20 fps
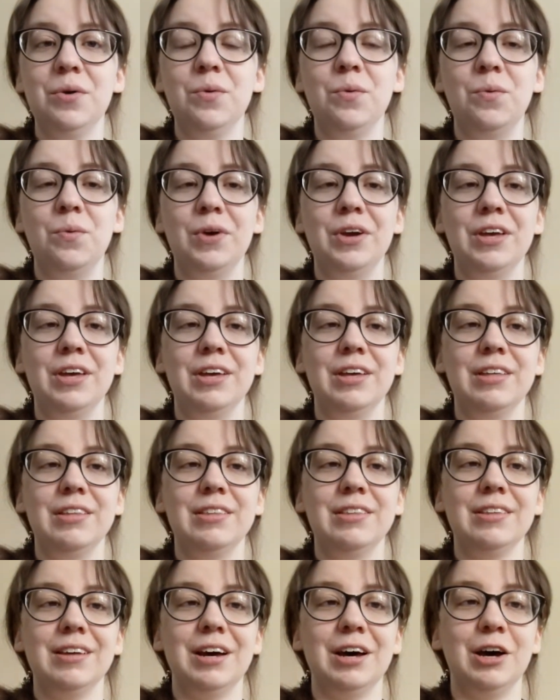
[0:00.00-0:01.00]

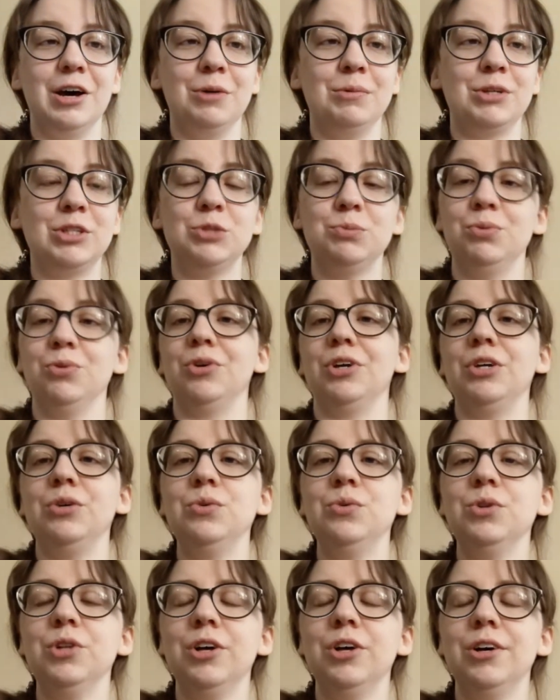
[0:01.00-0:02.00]
with exploring
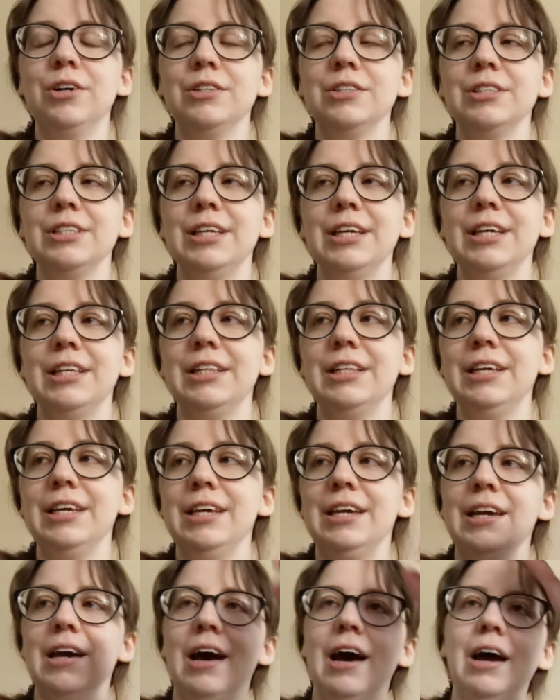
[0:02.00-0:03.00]
oolongs
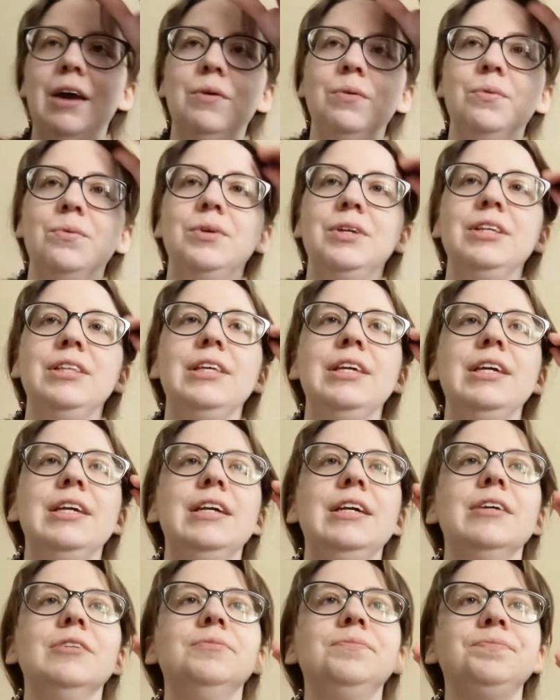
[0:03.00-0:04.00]
lately. I
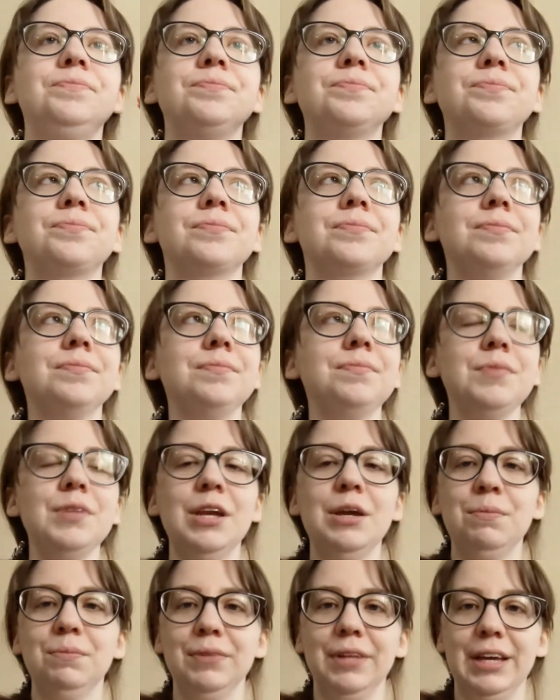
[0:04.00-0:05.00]
really
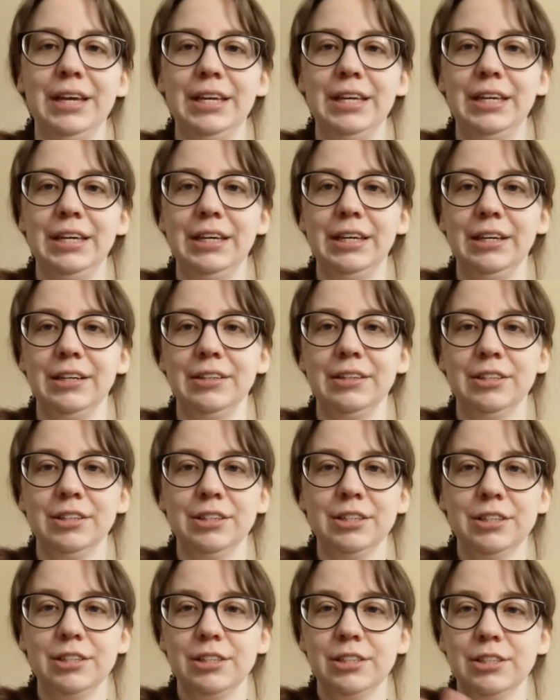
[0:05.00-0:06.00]
am liking,
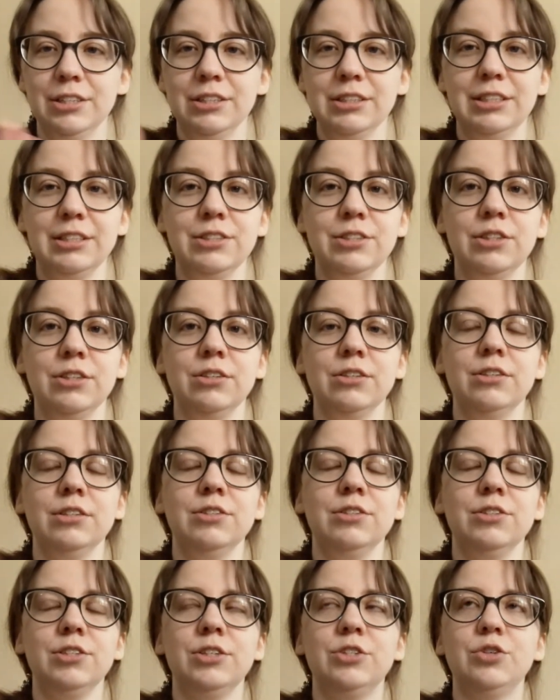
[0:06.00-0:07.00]
because
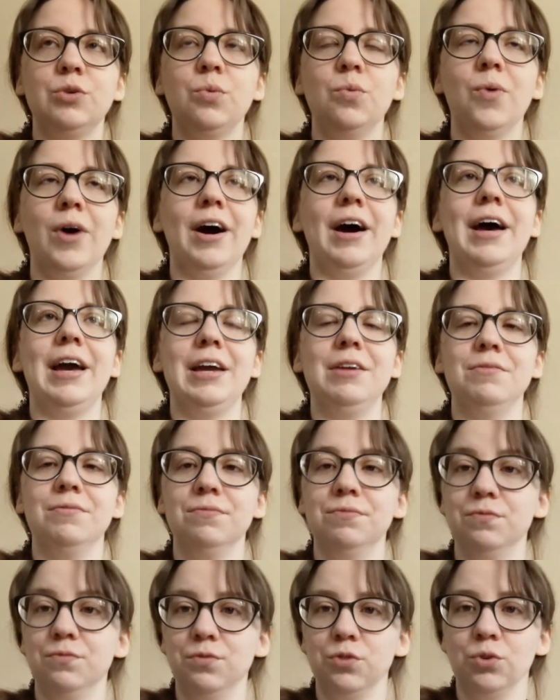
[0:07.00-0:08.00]
it's such a wide
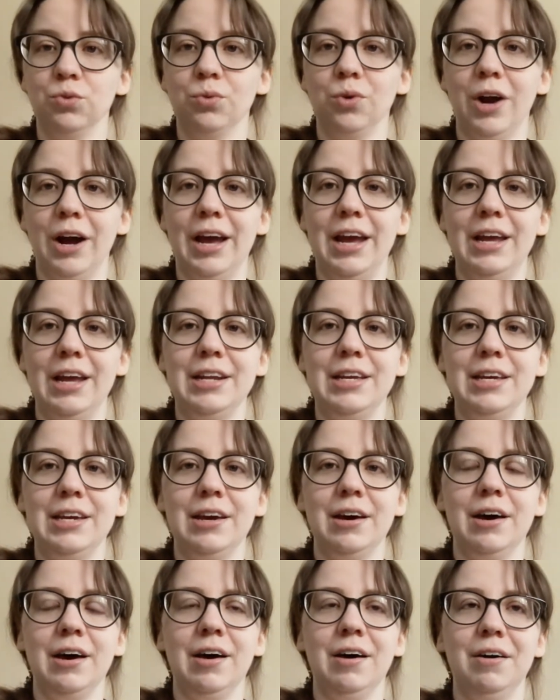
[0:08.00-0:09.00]
variety
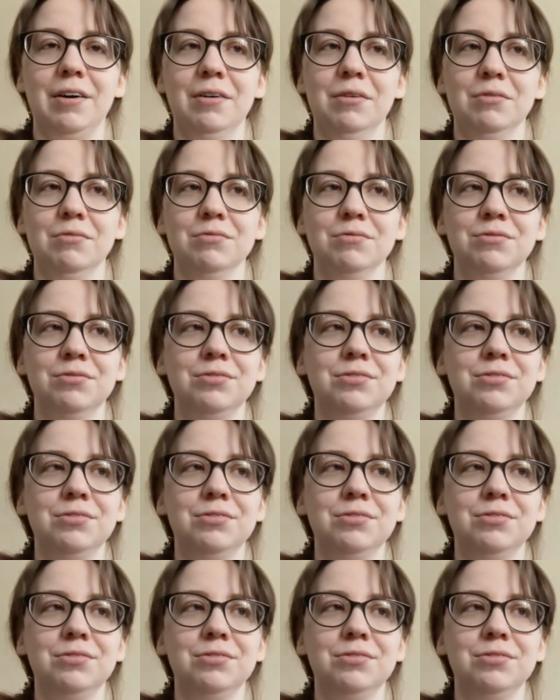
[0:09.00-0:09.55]
of